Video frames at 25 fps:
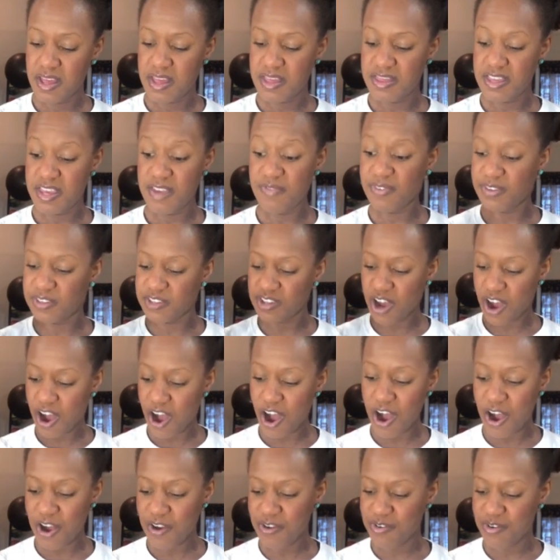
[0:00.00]
the
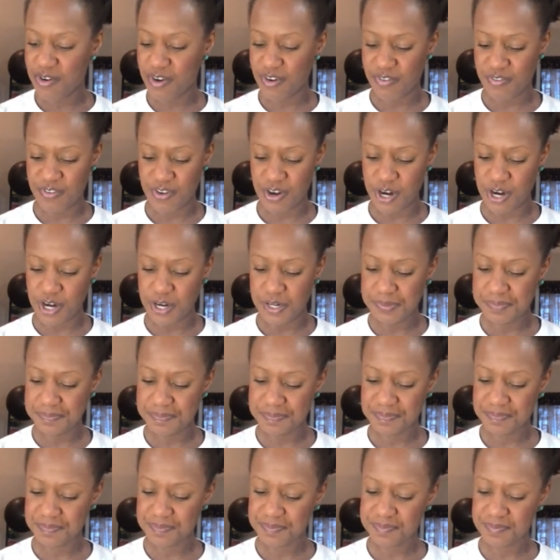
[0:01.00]
photographer